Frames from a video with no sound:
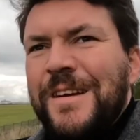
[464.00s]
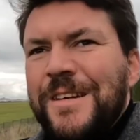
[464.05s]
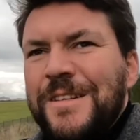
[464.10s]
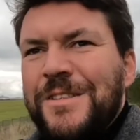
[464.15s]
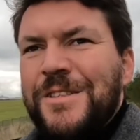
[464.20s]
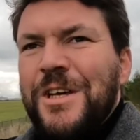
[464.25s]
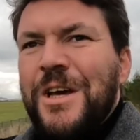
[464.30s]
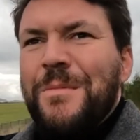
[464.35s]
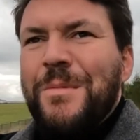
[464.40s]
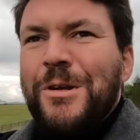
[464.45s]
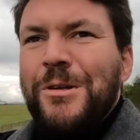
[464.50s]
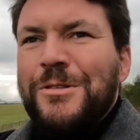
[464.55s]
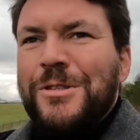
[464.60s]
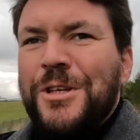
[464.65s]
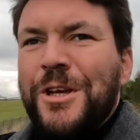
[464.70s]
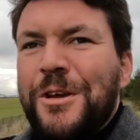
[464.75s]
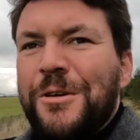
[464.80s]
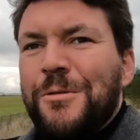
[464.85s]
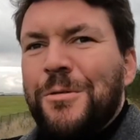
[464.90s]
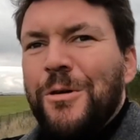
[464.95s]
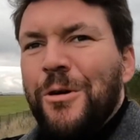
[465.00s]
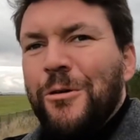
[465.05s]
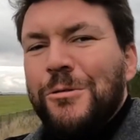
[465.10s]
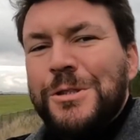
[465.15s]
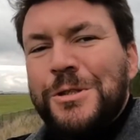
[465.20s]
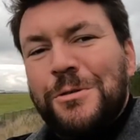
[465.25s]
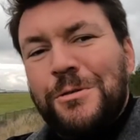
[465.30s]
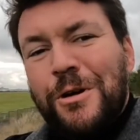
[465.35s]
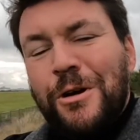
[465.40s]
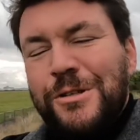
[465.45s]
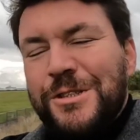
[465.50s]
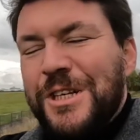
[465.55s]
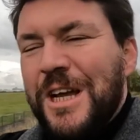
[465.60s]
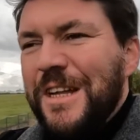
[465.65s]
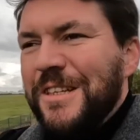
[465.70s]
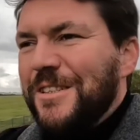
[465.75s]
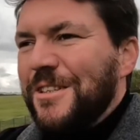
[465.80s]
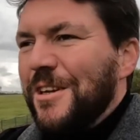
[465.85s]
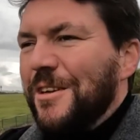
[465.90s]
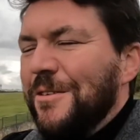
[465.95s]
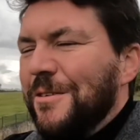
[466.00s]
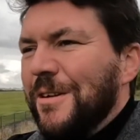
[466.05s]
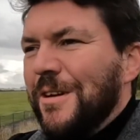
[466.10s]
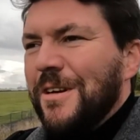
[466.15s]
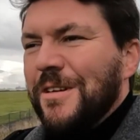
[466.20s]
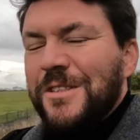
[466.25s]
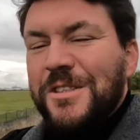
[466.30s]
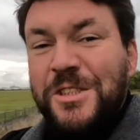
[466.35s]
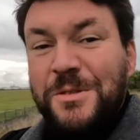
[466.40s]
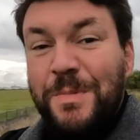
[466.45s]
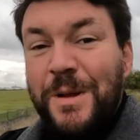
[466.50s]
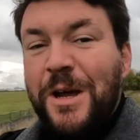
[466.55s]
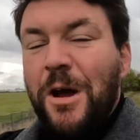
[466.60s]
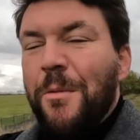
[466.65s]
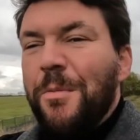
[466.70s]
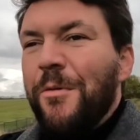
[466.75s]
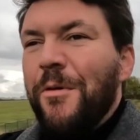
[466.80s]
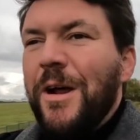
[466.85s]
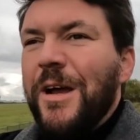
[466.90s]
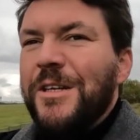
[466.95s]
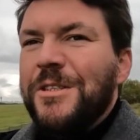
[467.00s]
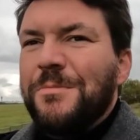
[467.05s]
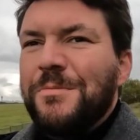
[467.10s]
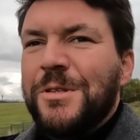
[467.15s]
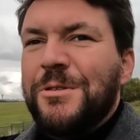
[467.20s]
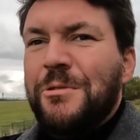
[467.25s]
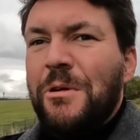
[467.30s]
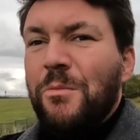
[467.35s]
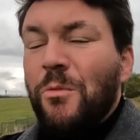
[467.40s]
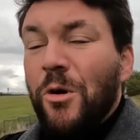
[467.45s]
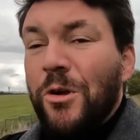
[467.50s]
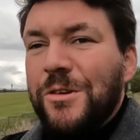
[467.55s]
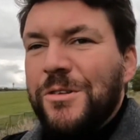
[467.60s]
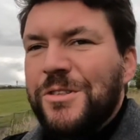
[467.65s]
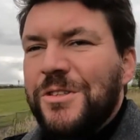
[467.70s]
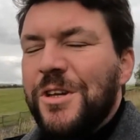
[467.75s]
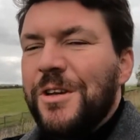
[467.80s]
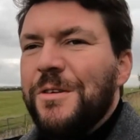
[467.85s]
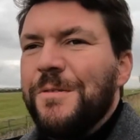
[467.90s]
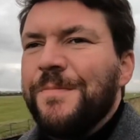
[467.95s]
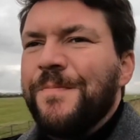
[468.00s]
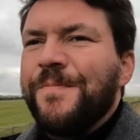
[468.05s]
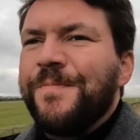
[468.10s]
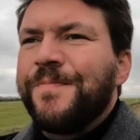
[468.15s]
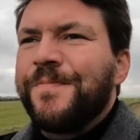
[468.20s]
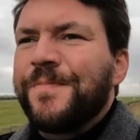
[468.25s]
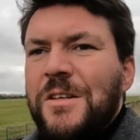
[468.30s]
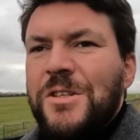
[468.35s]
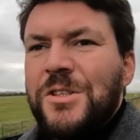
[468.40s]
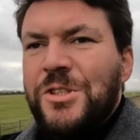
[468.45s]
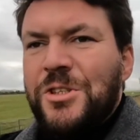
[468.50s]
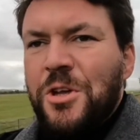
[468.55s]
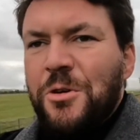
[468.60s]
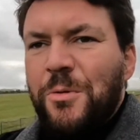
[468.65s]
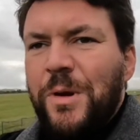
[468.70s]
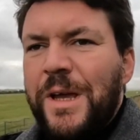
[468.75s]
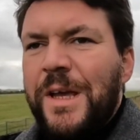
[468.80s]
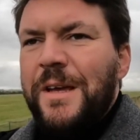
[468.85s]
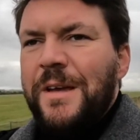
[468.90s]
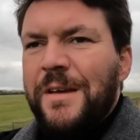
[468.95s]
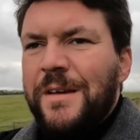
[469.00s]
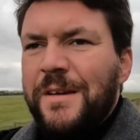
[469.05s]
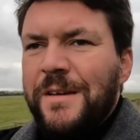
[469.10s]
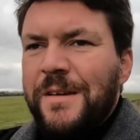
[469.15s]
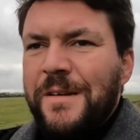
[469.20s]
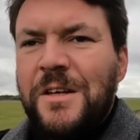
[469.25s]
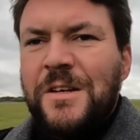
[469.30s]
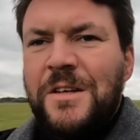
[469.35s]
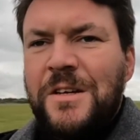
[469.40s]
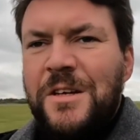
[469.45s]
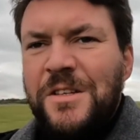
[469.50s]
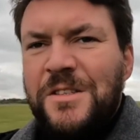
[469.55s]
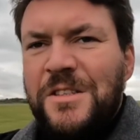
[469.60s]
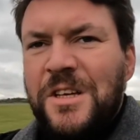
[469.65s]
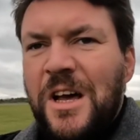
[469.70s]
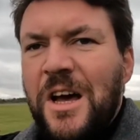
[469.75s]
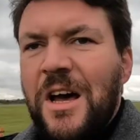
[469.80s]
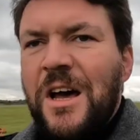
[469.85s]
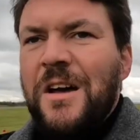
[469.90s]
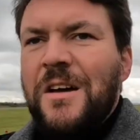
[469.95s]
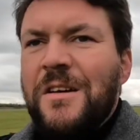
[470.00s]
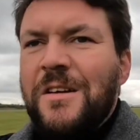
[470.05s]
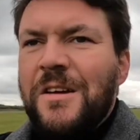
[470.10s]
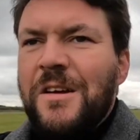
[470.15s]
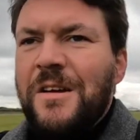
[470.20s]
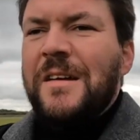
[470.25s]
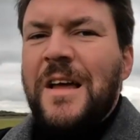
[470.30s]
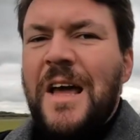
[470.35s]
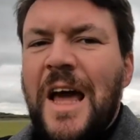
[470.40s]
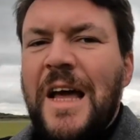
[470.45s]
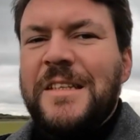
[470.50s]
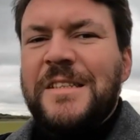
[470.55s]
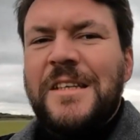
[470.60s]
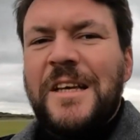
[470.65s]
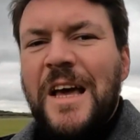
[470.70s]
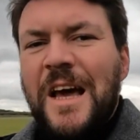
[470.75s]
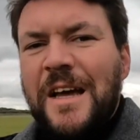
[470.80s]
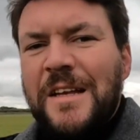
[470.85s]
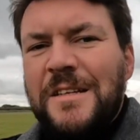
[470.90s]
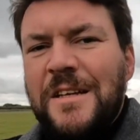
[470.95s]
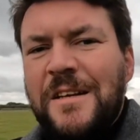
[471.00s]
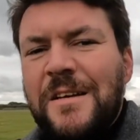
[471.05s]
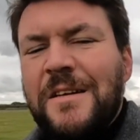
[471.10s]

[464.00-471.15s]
Terminal 2 also got Jet2, it's a split operation between 1 and 2. TUI, Qatar, Etihad.